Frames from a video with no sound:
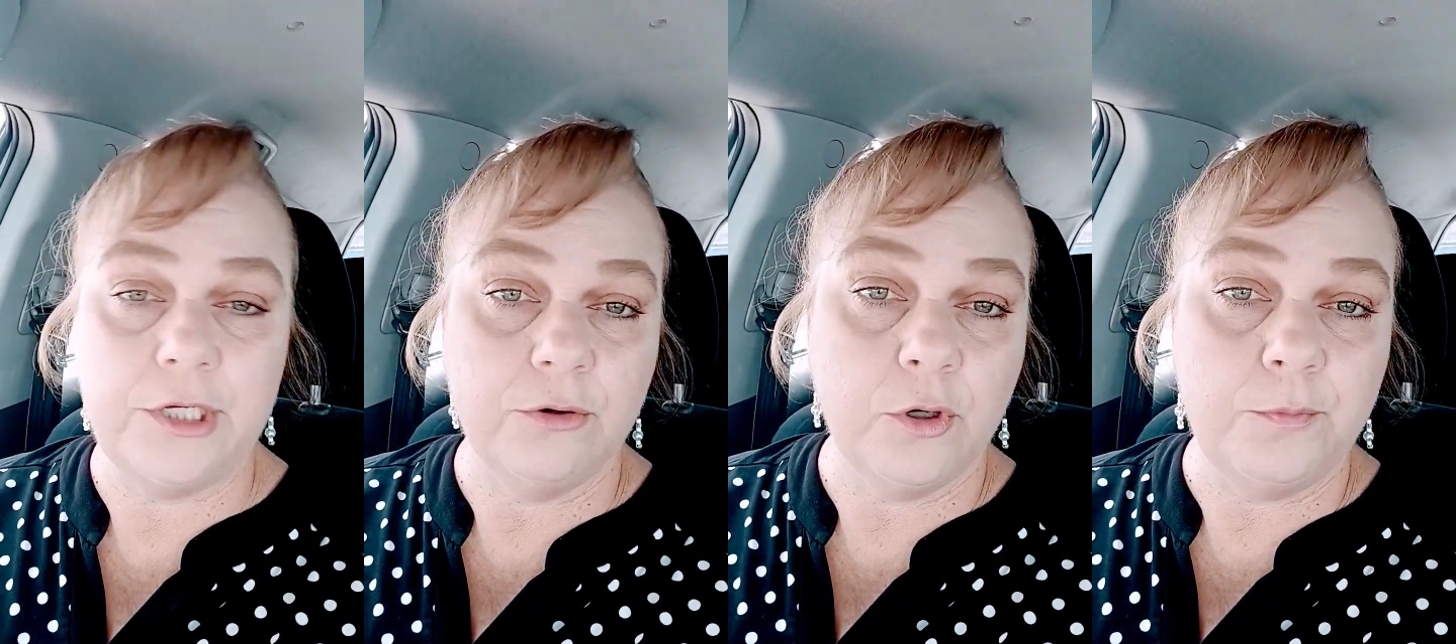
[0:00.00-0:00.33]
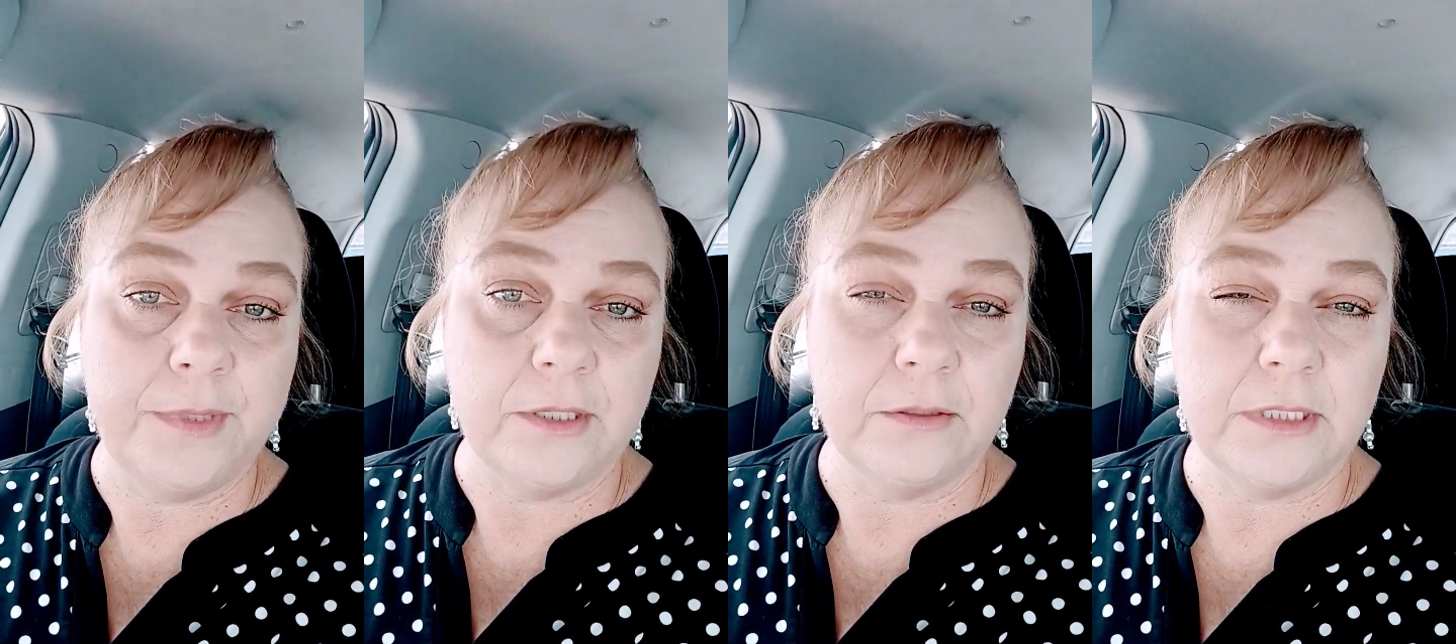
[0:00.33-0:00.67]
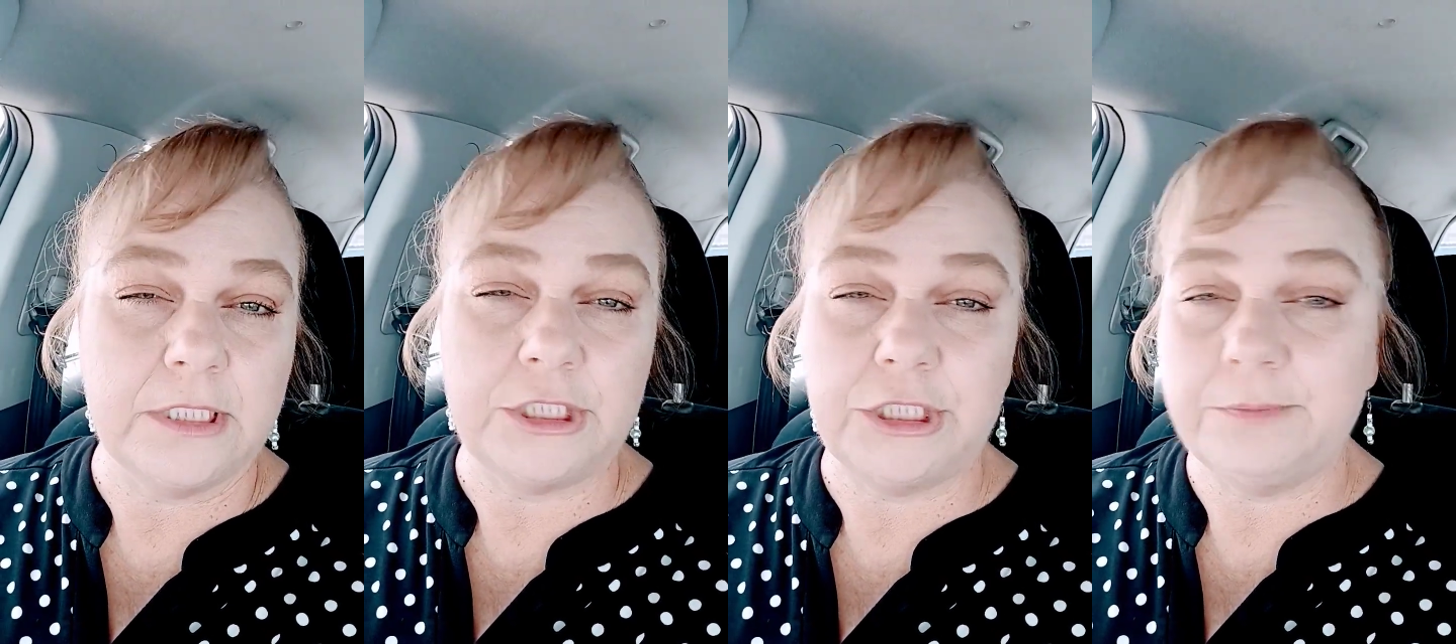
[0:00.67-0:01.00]
or in your
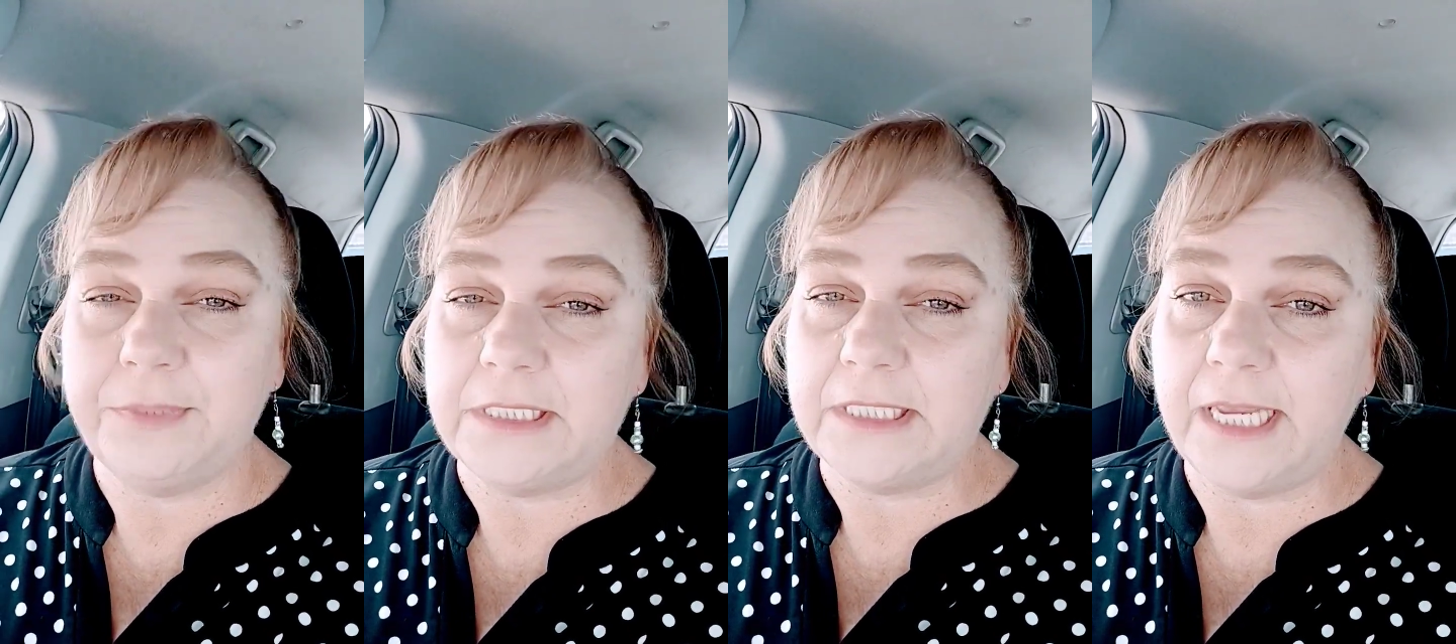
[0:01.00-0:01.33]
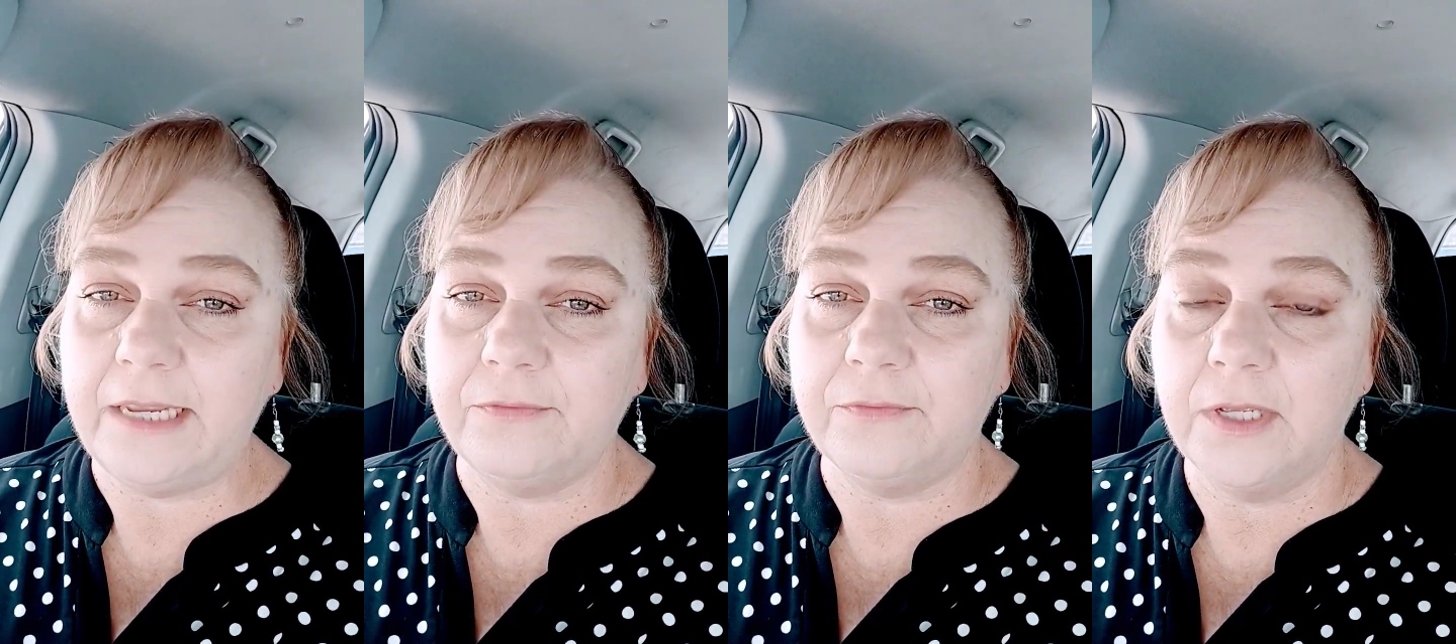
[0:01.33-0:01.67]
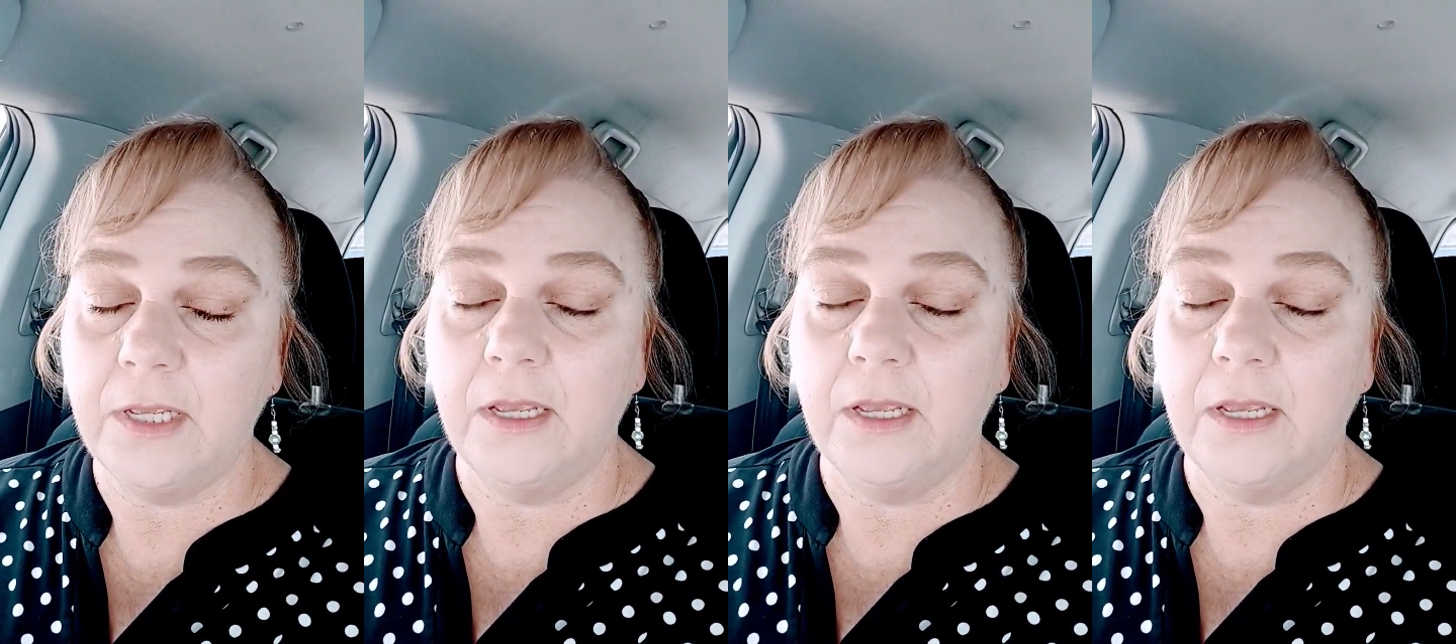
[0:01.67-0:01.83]
oatmeal, it should be safe.